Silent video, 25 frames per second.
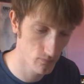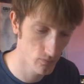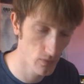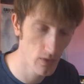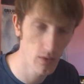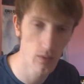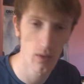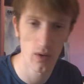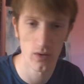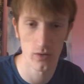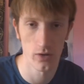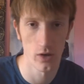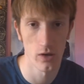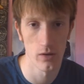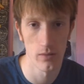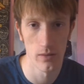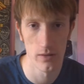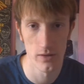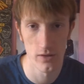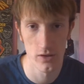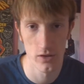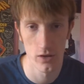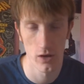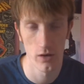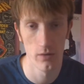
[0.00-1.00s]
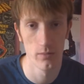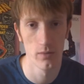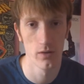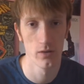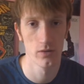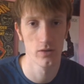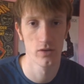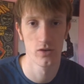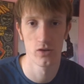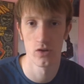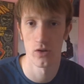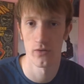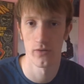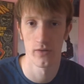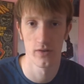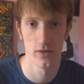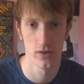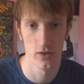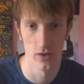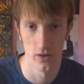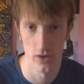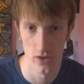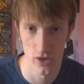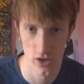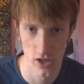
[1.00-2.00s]
we won't talk about the story mode because
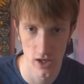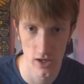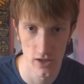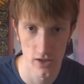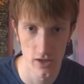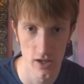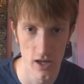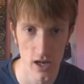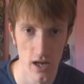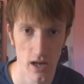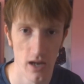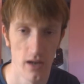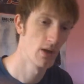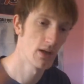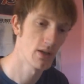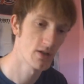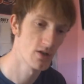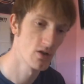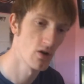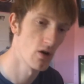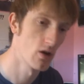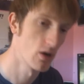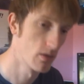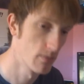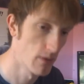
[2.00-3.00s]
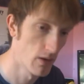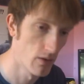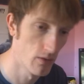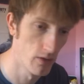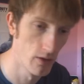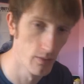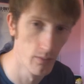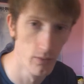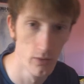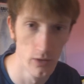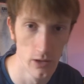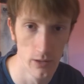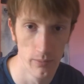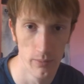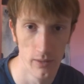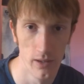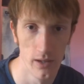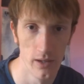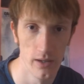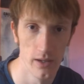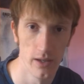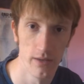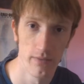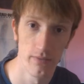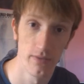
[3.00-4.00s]
nothing's going to change there. Let's talk about the
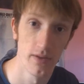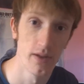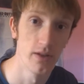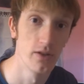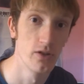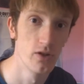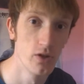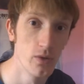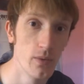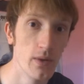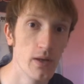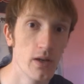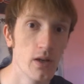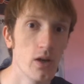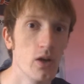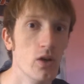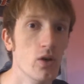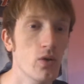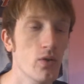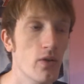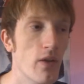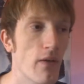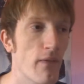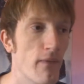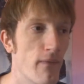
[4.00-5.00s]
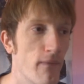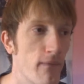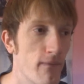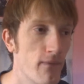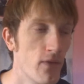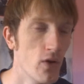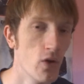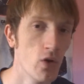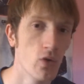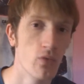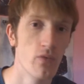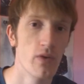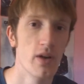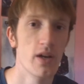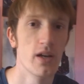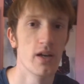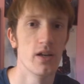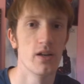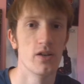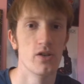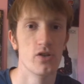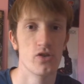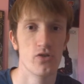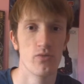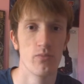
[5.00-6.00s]
multiplayer if they do include the full
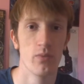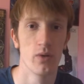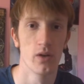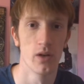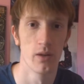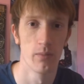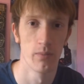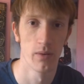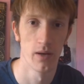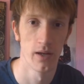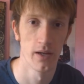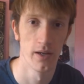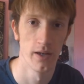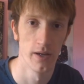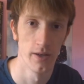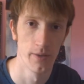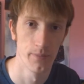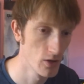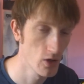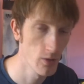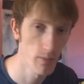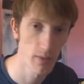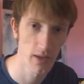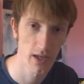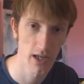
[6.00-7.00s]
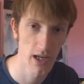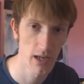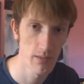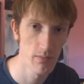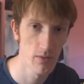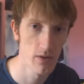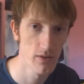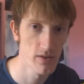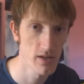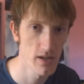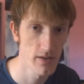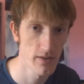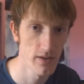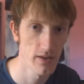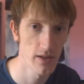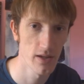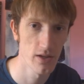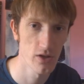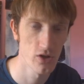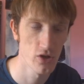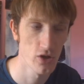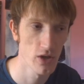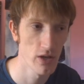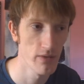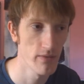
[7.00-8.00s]
range of multiplayer. A couple of game modes I think that
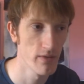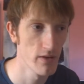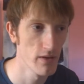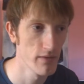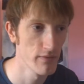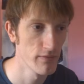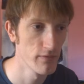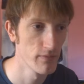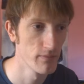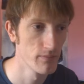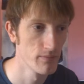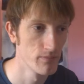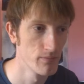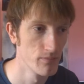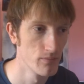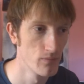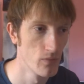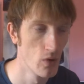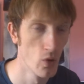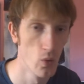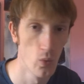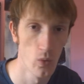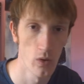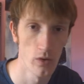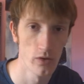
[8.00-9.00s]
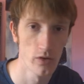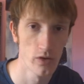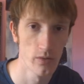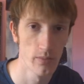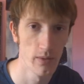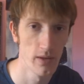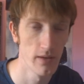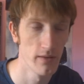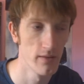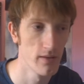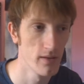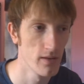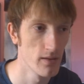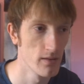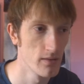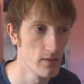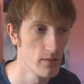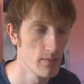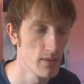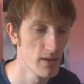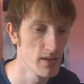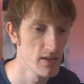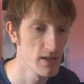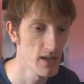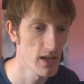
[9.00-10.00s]
they should get rid of. One to be
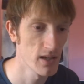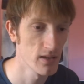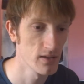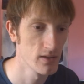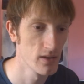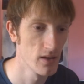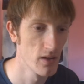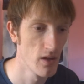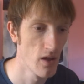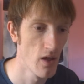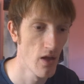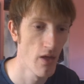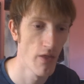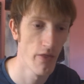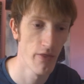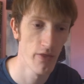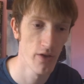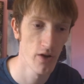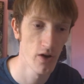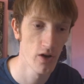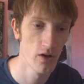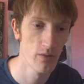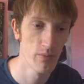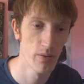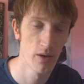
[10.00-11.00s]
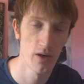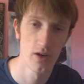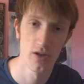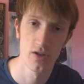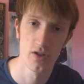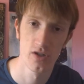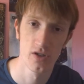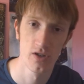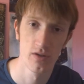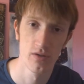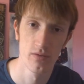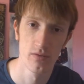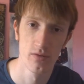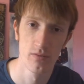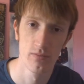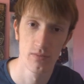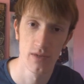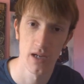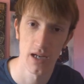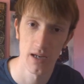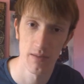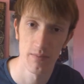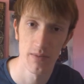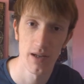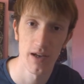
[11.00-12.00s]
exact, third person
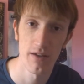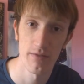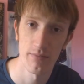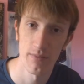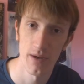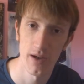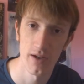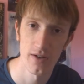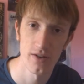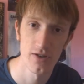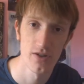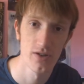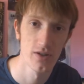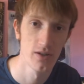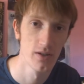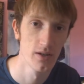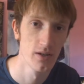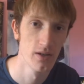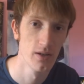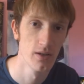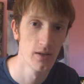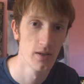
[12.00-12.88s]
team deathmatch